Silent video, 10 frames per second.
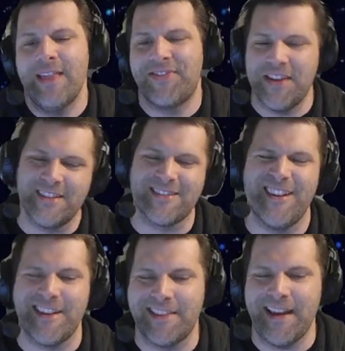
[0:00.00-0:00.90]
things
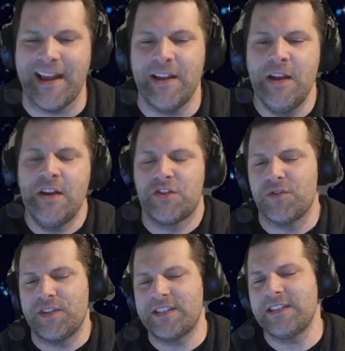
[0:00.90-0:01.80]
like that. So
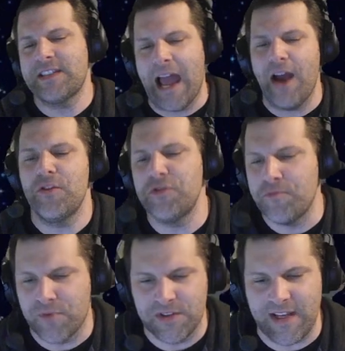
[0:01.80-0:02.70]
this is how you
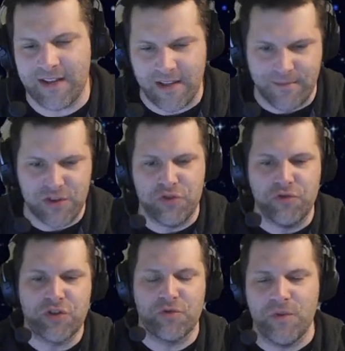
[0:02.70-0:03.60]
protect them, is you
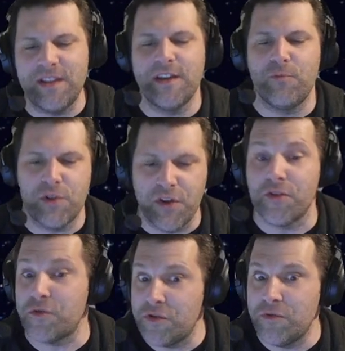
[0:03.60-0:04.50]
screen them with
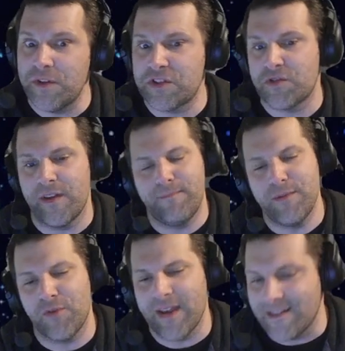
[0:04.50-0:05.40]
other units so that
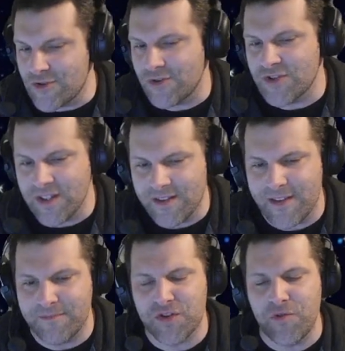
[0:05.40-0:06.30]
people can't charge into
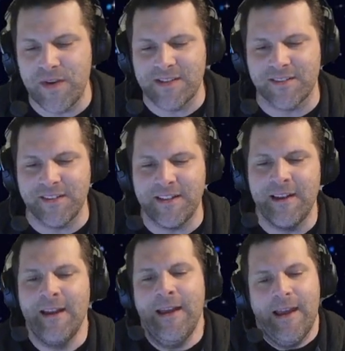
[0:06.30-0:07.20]
them so easily,
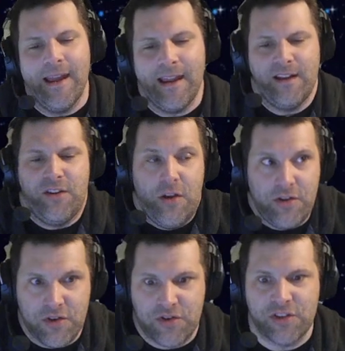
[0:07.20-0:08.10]
and
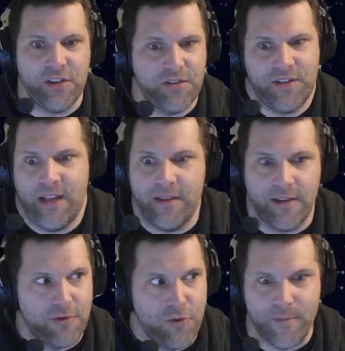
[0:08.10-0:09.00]
you just understand
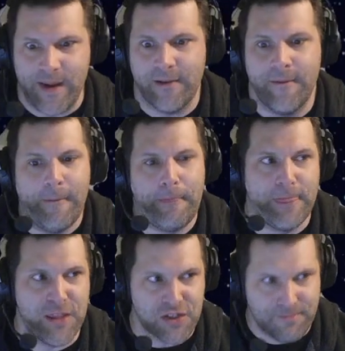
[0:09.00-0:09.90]
that, cool, man,
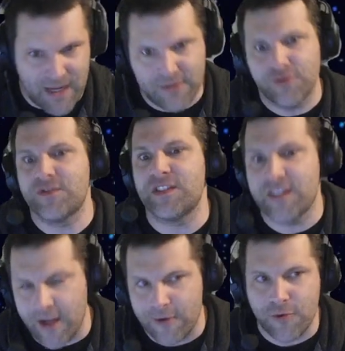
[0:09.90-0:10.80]
the Spectres, the
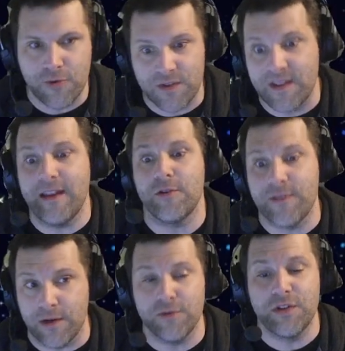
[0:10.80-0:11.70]
Scarecrows, they are
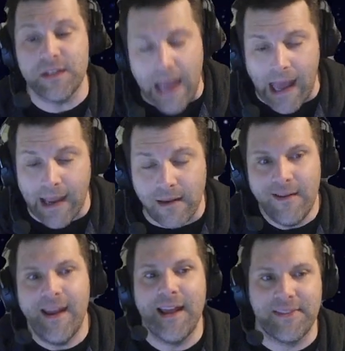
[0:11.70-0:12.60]
there to die,
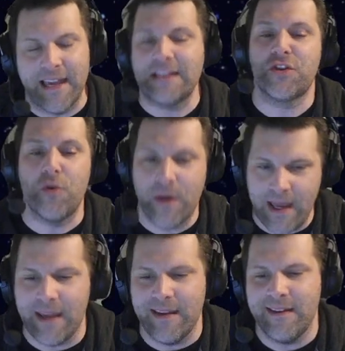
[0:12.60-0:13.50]
and that's
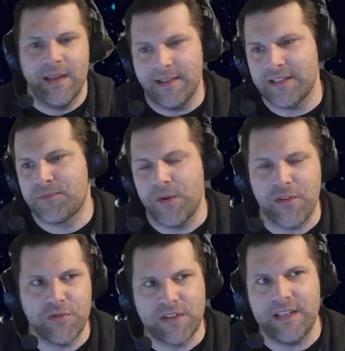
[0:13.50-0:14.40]
okay. And that's one of
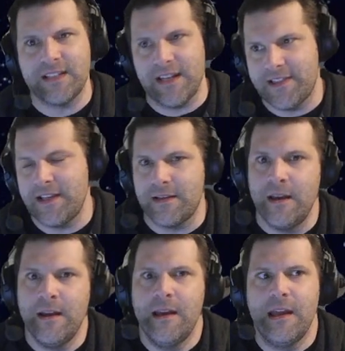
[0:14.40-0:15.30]
those things that I think
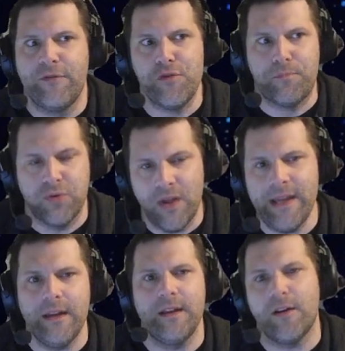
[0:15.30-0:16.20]
if you
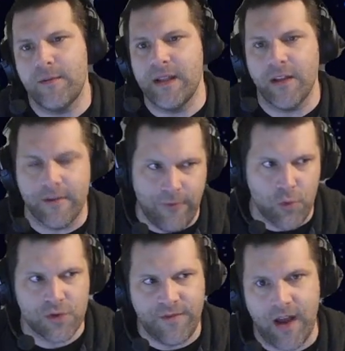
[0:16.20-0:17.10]
play an army like
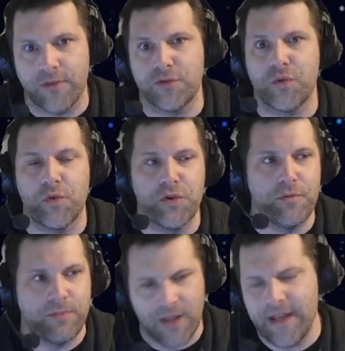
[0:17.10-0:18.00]
Forge Fathers or you
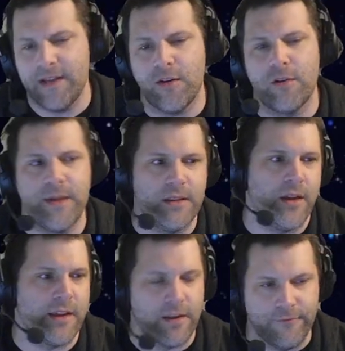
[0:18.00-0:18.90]
play an army
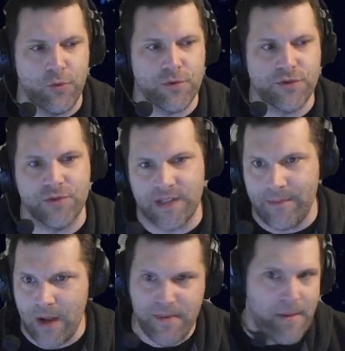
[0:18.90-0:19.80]
like Enforcers, that
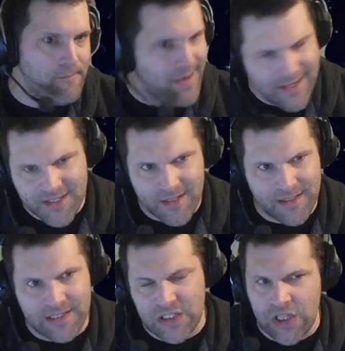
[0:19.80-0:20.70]
might be a mindset
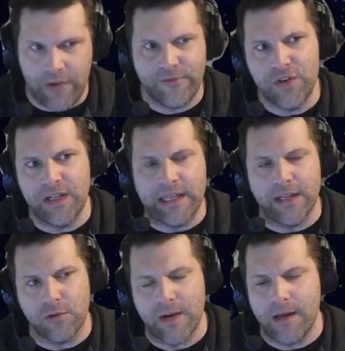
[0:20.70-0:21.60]
that's tough for you to
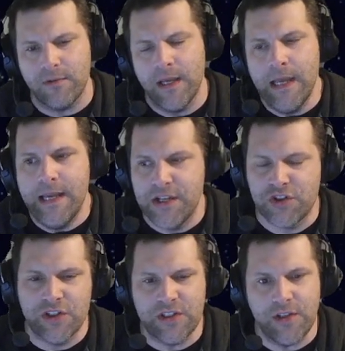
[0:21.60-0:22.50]
get around, is
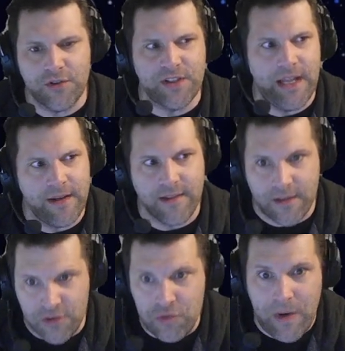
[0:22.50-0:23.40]
just understanding
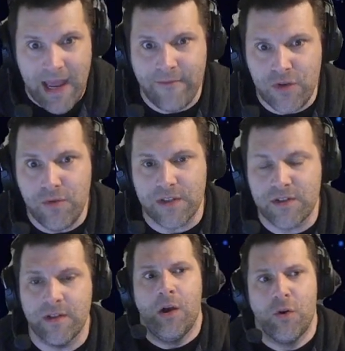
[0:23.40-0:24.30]
that you have
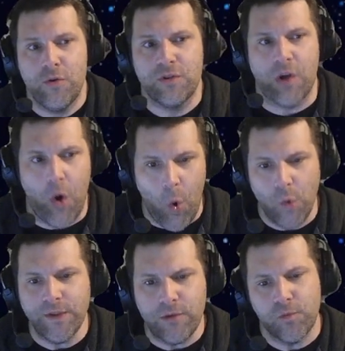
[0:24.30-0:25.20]
units whose
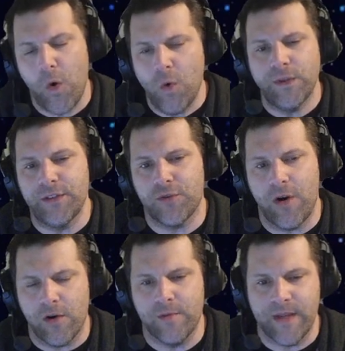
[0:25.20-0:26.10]
only role in your
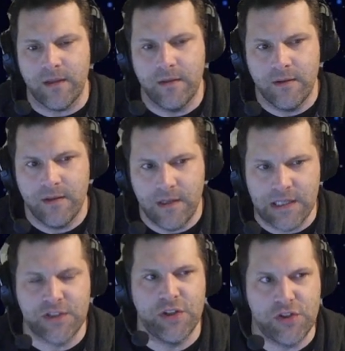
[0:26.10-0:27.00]
army
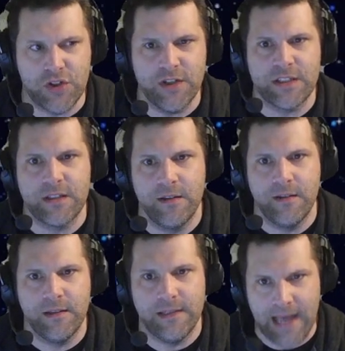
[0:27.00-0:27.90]
is to just
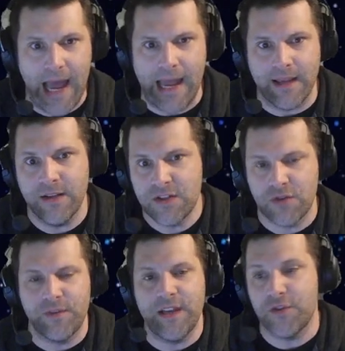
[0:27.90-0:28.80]
die
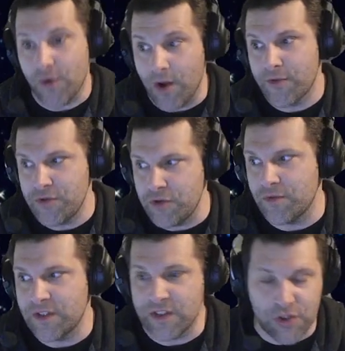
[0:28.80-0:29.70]
so that your other
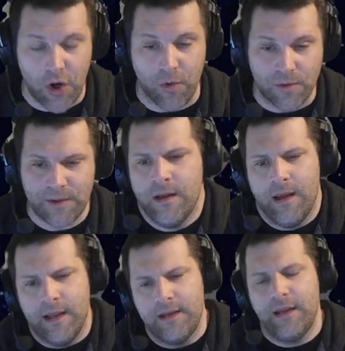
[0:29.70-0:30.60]
units don't.
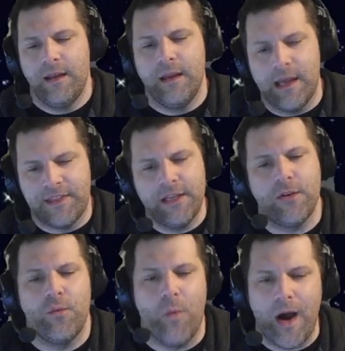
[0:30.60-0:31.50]
And I
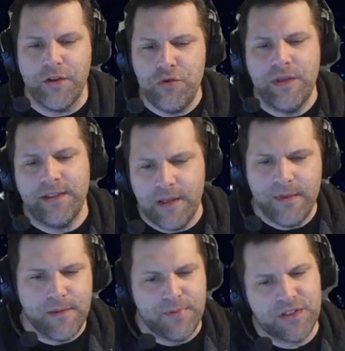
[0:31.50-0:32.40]
think while you get them
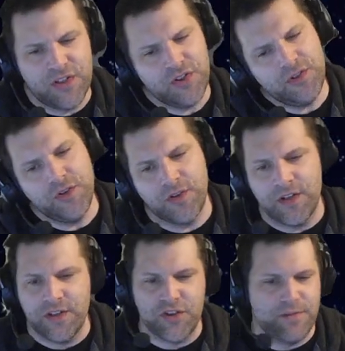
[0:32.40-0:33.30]
into position, you're going
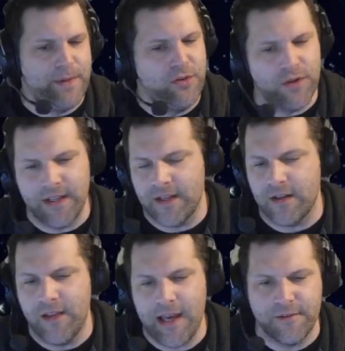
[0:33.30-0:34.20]
to just be looking at
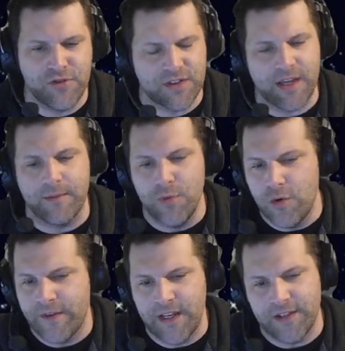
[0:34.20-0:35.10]
a lot of just like
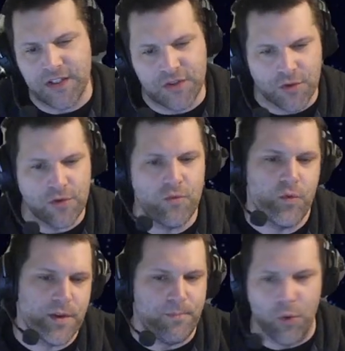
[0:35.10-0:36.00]
move and hit the dirt
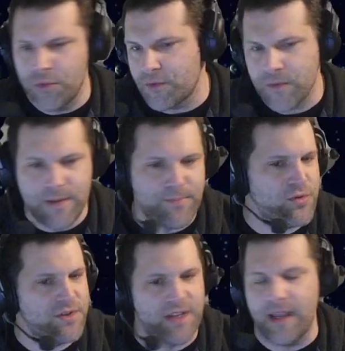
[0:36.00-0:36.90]
with both the
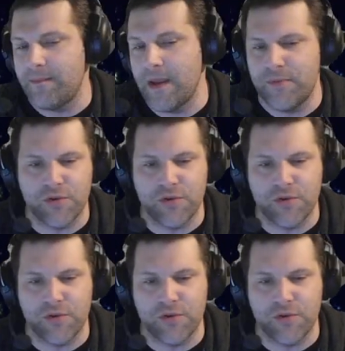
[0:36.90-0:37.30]
Reapers and maybe your